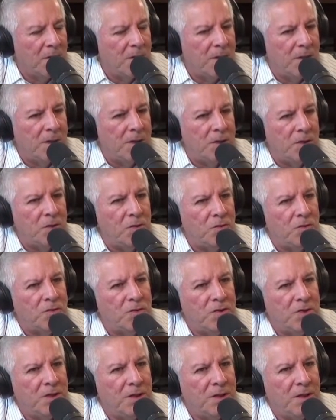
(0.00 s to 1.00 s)
You
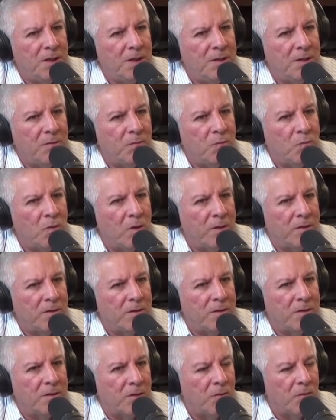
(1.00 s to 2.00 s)
see what the
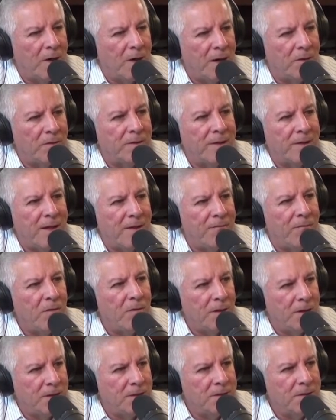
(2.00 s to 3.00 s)
ground level
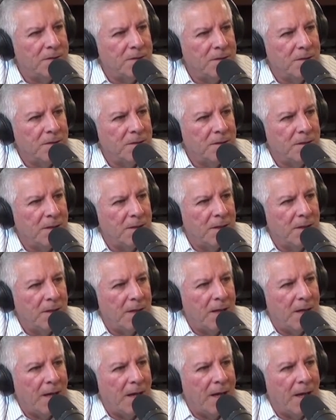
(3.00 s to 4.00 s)
is,
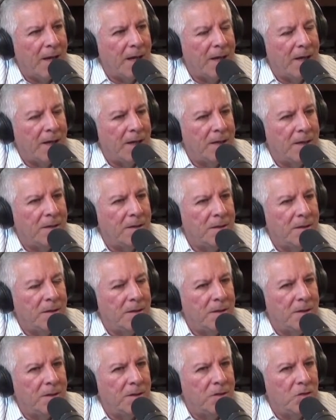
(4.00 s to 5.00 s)
and
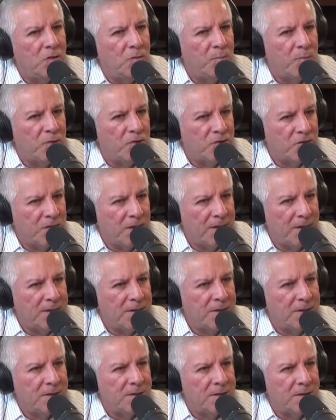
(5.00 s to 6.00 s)
you present
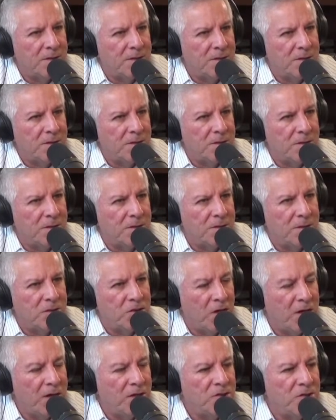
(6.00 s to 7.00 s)

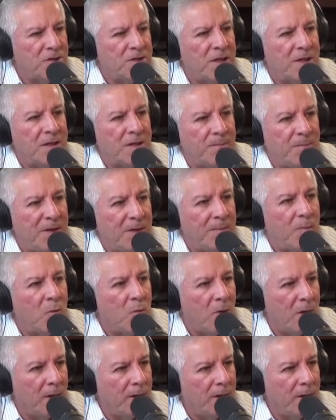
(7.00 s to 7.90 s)
changes that the people want.